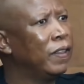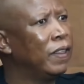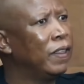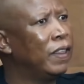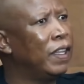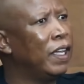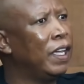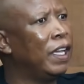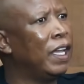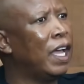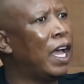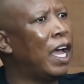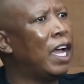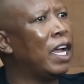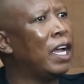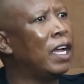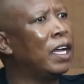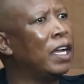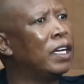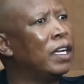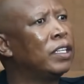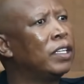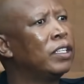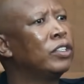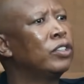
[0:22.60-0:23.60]
They
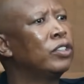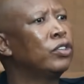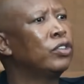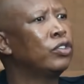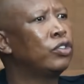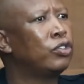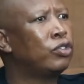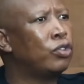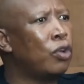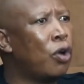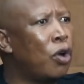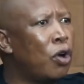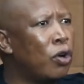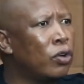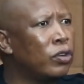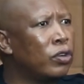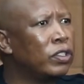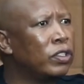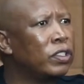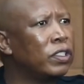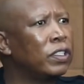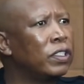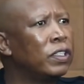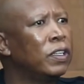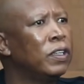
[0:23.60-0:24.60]
are
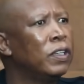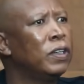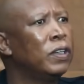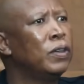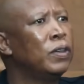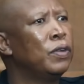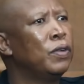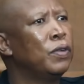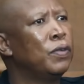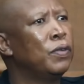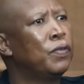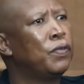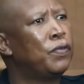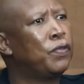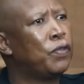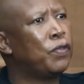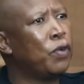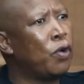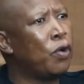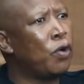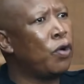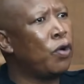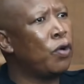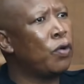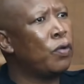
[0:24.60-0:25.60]
songs
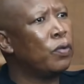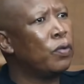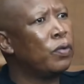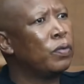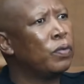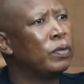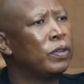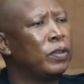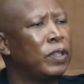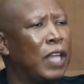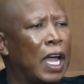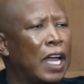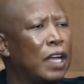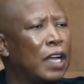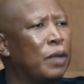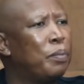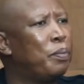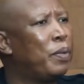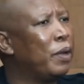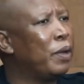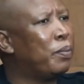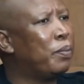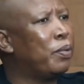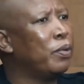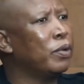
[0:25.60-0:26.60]
for
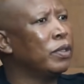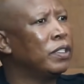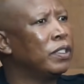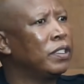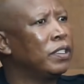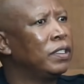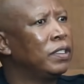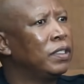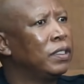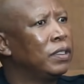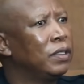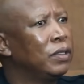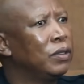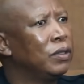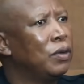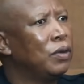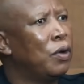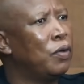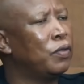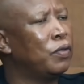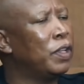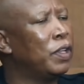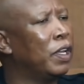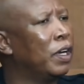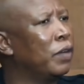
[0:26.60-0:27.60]
that purpose
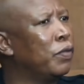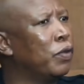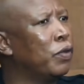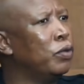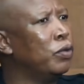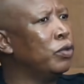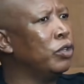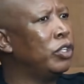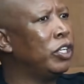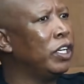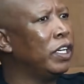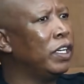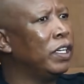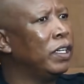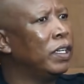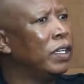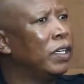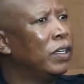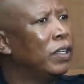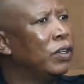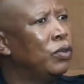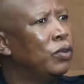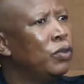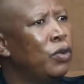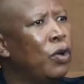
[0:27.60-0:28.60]
of the revolution,
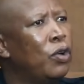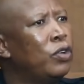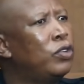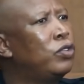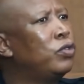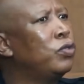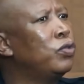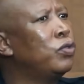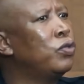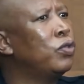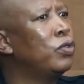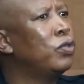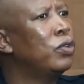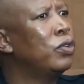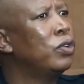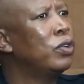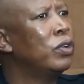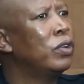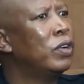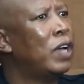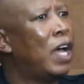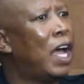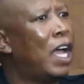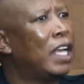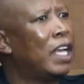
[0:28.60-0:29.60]
not to
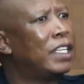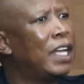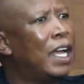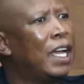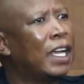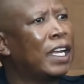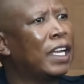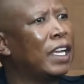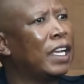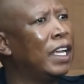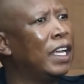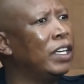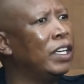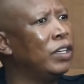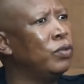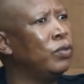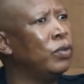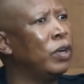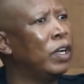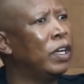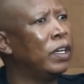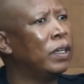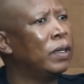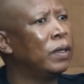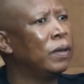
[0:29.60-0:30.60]
attack
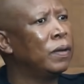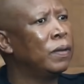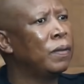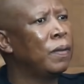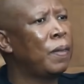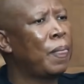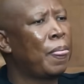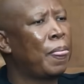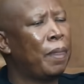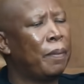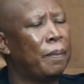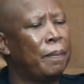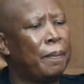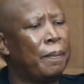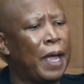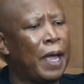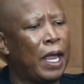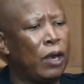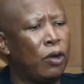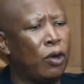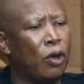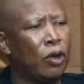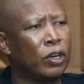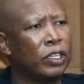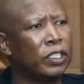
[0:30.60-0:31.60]
anyone. My
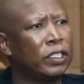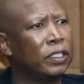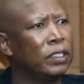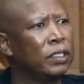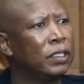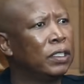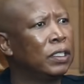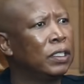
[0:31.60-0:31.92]
Lord,